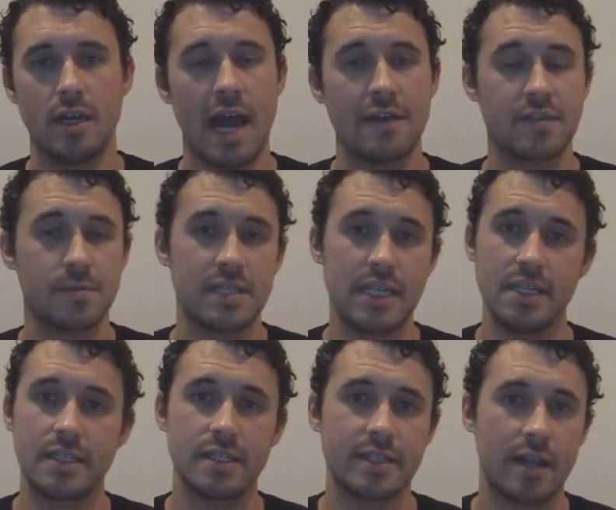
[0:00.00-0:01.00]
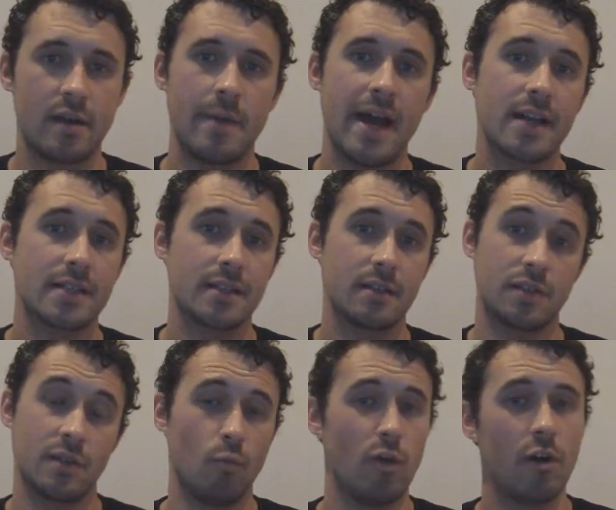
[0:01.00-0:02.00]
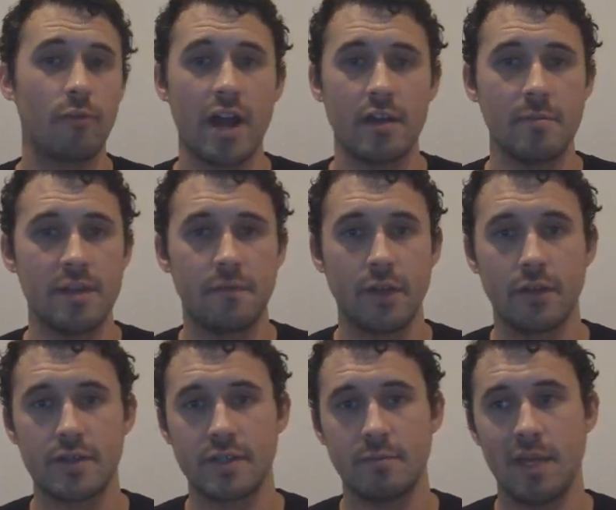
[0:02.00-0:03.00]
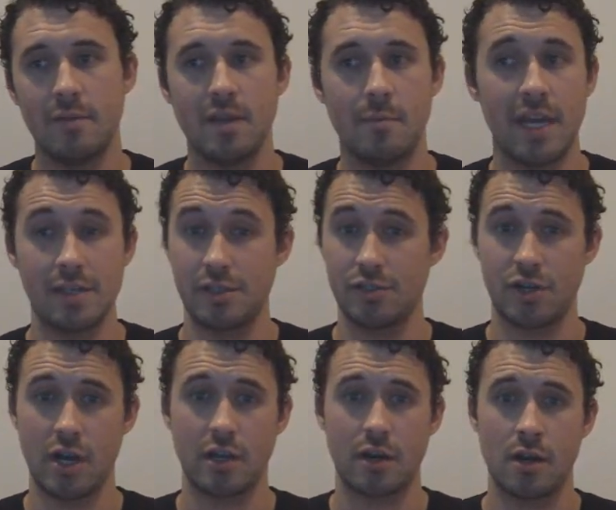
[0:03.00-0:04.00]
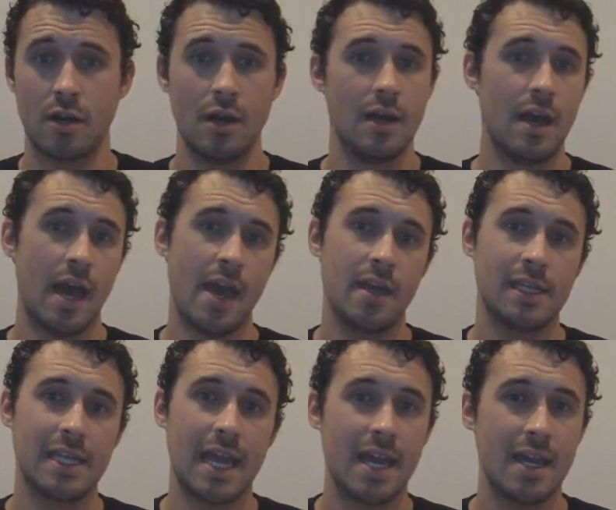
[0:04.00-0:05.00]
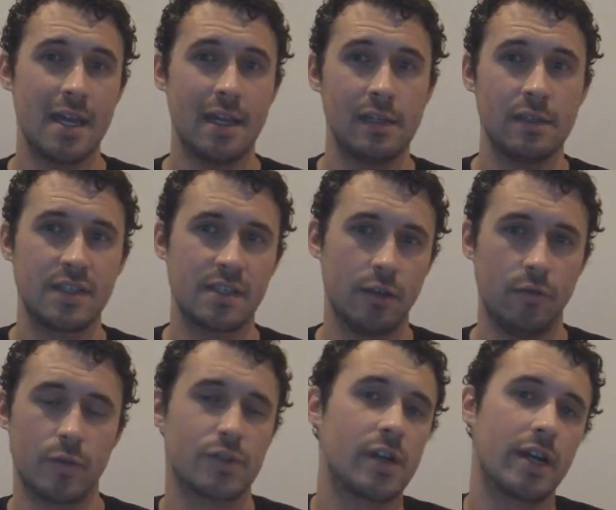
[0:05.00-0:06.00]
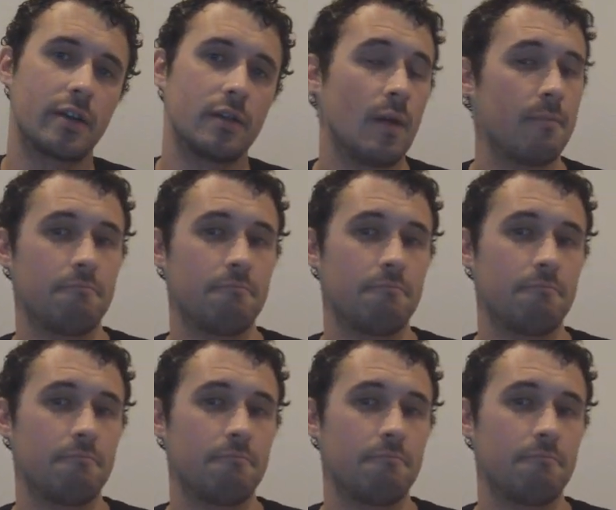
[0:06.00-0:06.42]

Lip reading: have some decent center backs, some well-rounded midfielders, and maybe a pacey striker and a skillful striker.